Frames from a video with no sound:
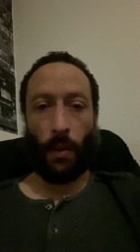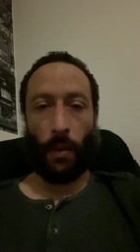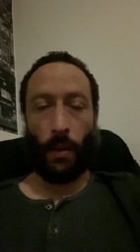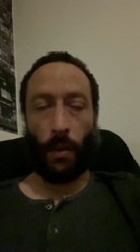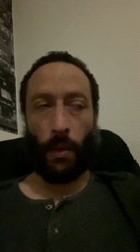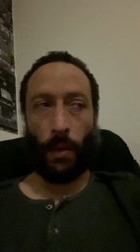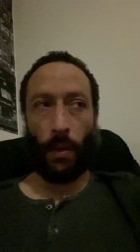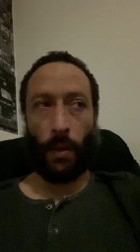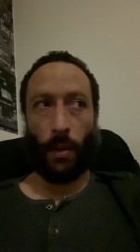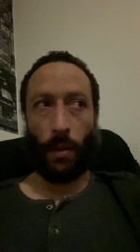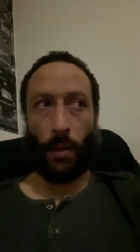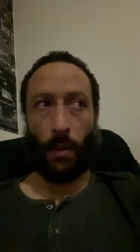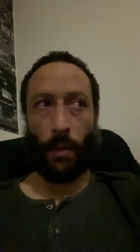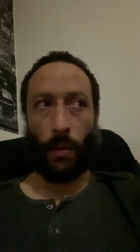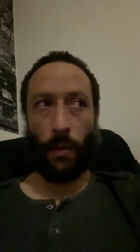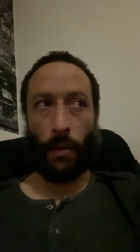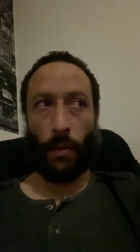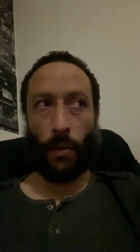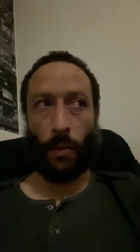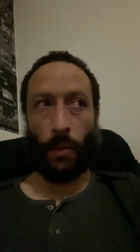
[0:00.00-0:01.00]
uh,
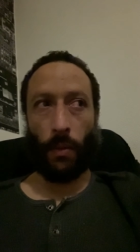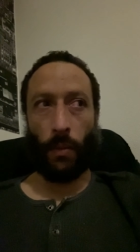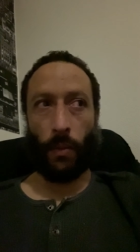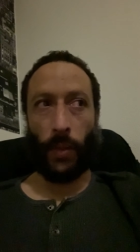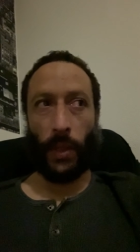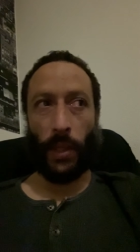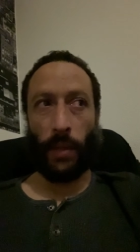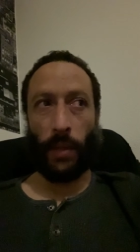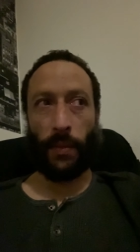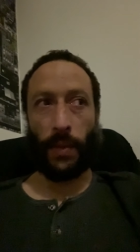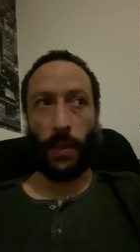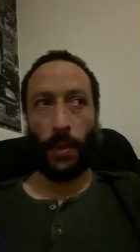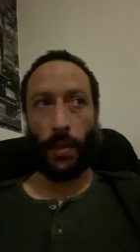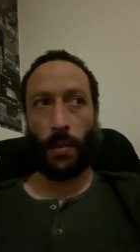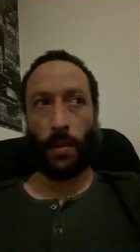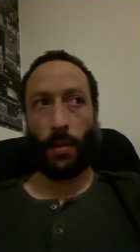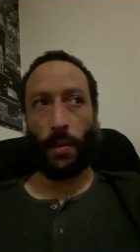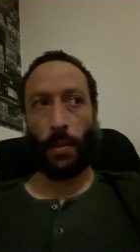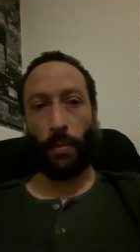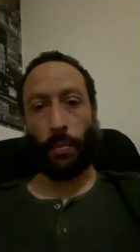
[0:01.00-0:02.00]
we have this
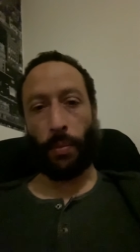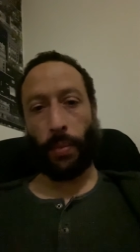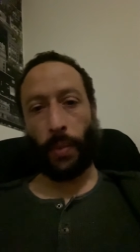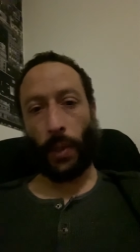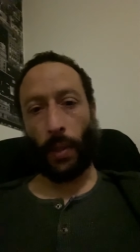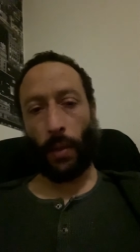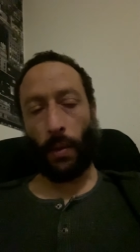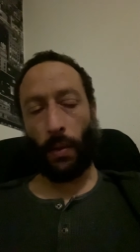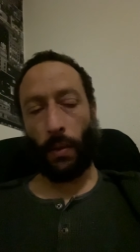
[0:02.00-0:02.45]
simple